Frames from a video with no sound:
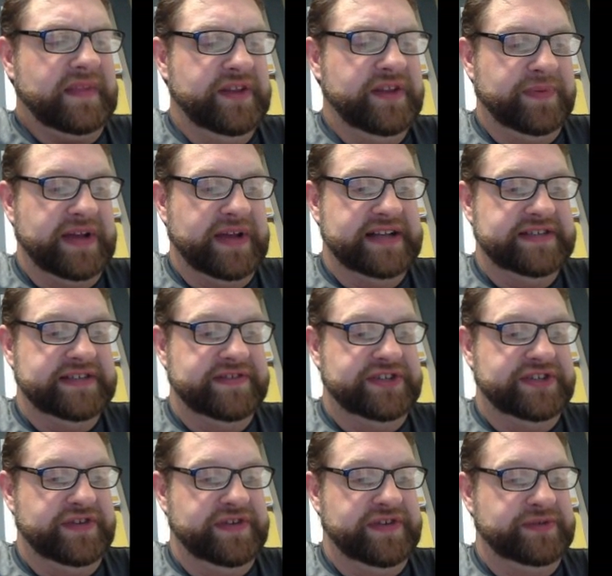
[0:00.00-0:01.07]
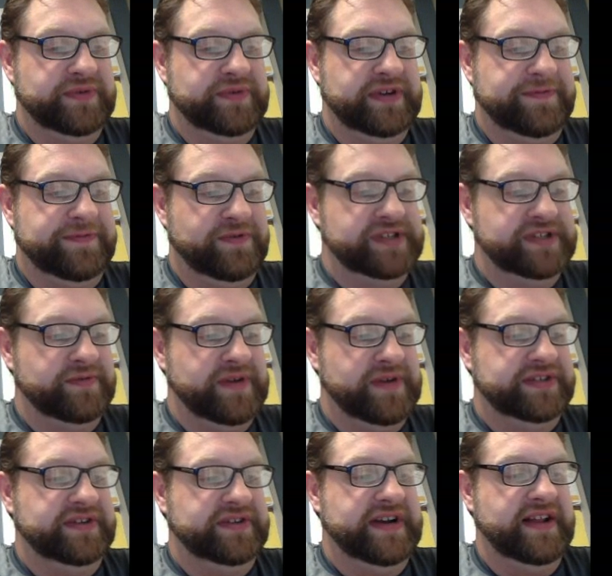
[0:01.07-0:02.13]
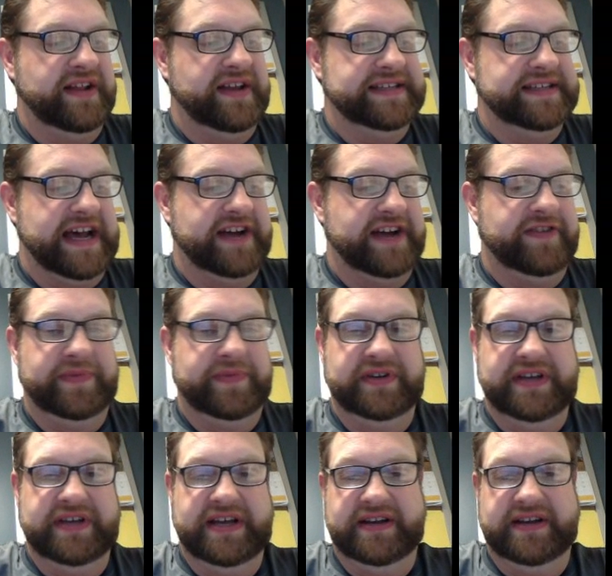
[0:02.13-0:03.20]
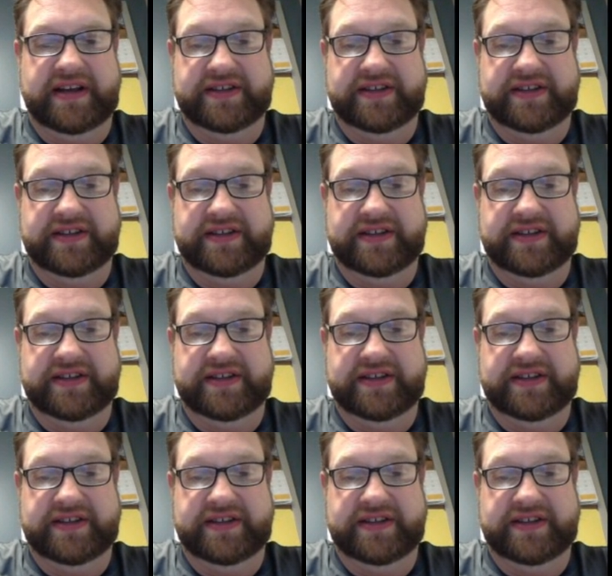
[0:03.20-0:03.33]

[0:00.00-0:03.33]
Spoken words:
The plans of the Soviets were to force the Western Allies out of Berlin,